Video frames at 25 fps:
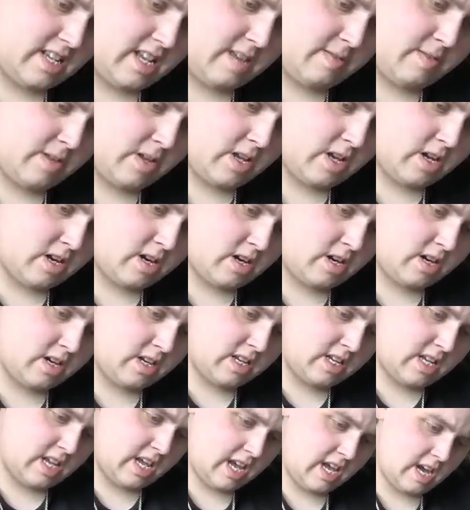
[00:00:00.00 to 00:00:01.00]

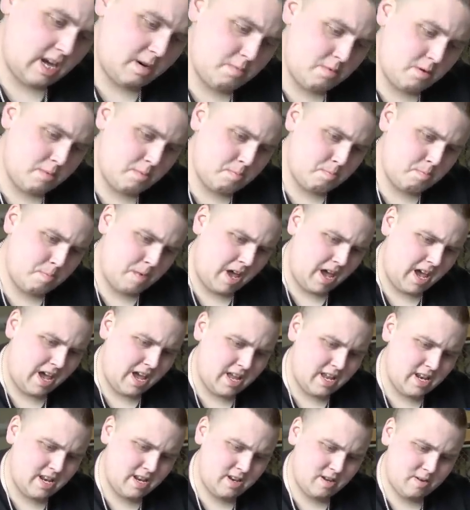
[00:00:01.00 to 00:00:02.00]
DVR camera
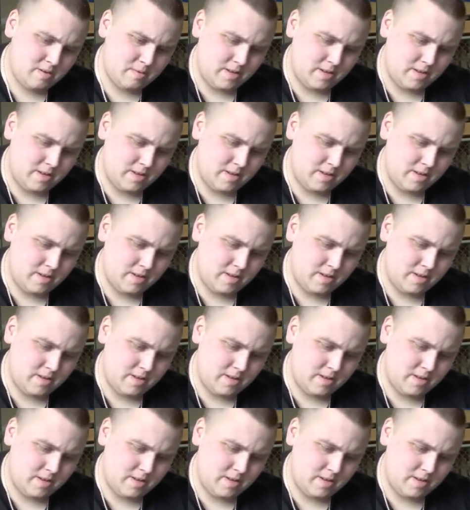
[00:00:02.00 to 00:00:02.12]
pen.